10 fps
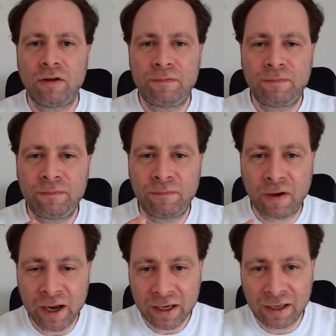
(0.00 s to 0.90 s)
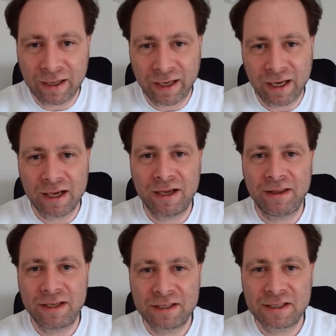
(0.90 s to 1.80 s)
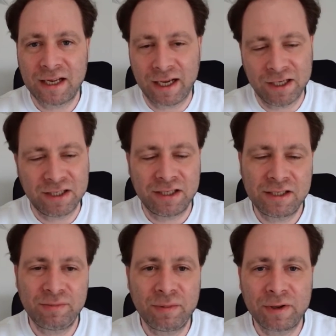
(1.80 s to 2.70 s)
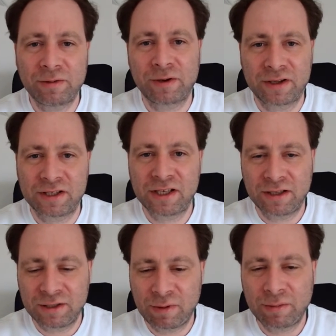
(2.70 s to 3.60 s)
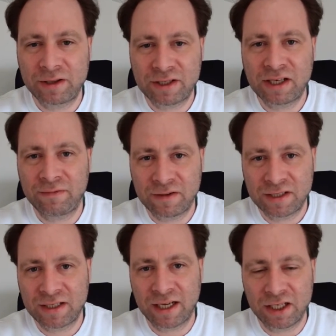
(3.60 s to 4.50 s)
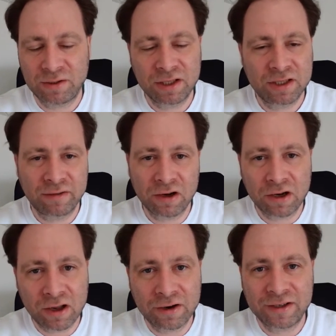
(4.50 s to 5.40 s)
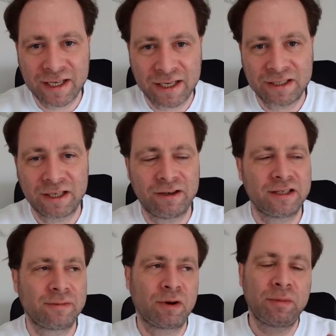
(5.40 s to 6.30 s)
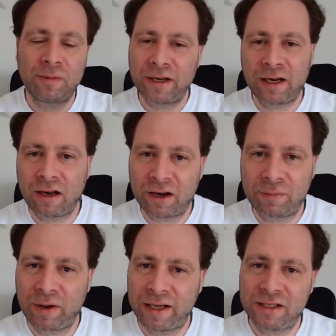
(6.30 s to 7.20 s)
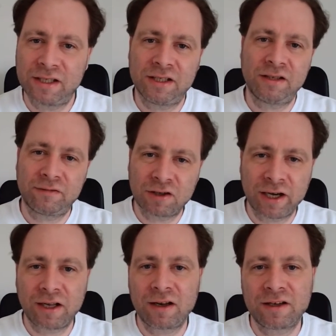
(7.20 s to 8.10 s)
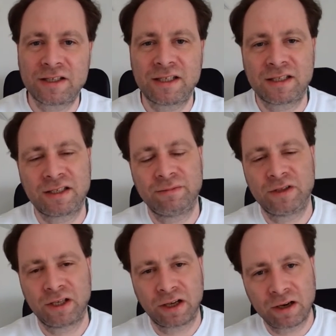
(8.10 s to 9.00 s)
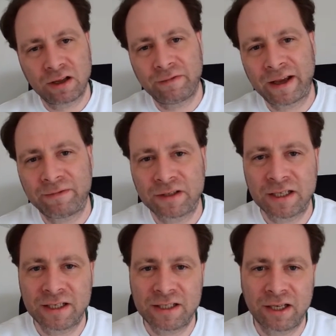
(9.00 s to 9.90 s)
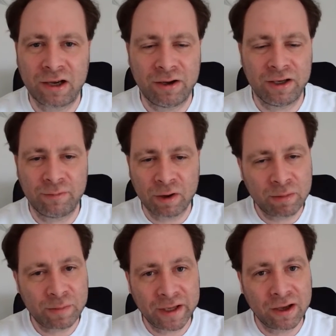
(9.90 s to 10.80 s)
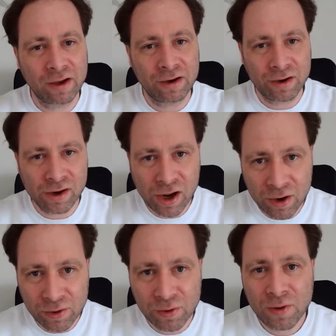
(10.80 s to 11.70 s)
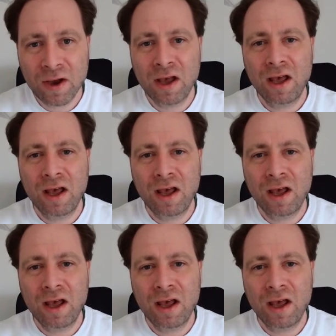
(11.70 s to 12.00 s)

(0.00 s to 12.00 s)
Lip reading: Finally, at this stage, and this is probably the toughest stage, because you've got a lot of data, it's probably in a lot of places, you've tried a lot of systems, you've got a lot of advertising going, you've probably got no